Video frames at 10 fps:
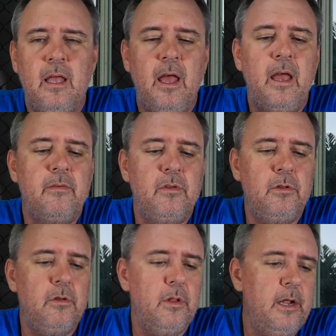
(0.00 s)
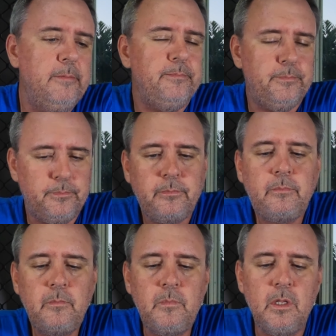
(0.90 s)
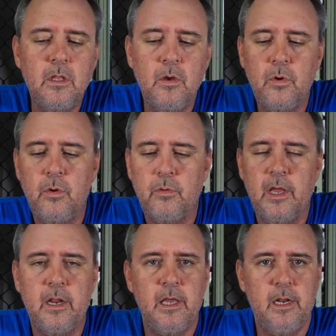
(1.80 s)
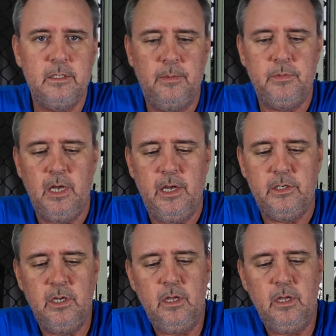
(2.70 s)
And if you do that, you will get a hit at some stage.